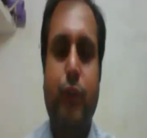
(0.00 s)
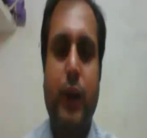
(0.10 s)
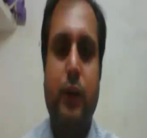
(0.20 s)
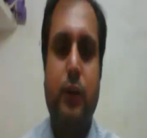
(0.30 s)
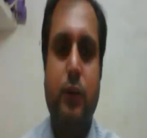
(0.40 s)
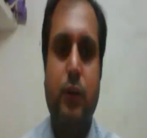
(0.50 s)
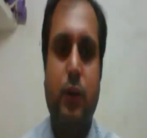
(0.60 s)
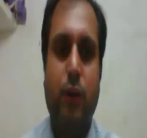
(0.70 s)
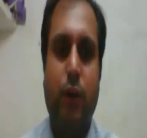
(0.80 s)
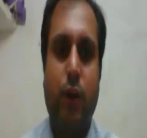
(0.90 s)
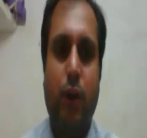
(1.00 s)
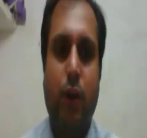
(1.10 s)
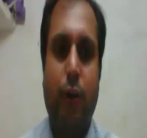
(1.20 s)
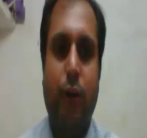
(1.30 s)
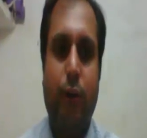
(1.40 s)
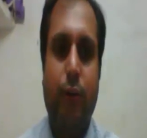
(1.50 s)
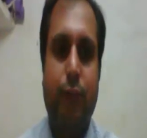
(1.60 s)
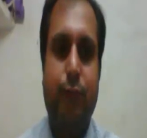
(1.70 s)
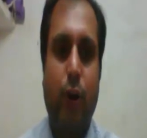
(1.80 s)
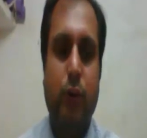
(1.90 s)
field,
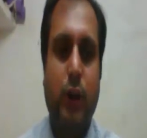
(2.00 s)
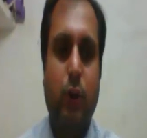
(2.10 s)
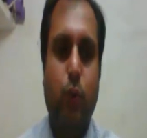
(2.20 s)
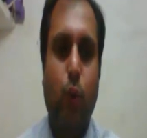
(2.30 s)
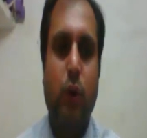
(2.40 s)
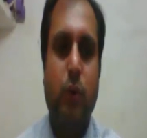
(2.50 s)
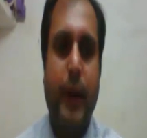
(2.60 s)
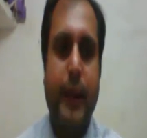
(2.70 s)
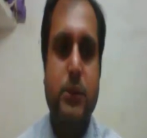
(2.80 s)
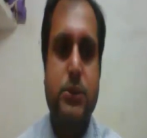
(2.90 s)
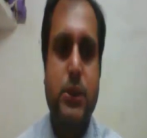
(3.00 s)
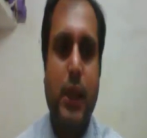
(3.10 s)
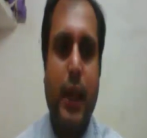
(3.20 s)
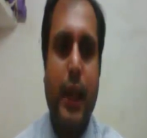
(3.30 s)
for the coal mines.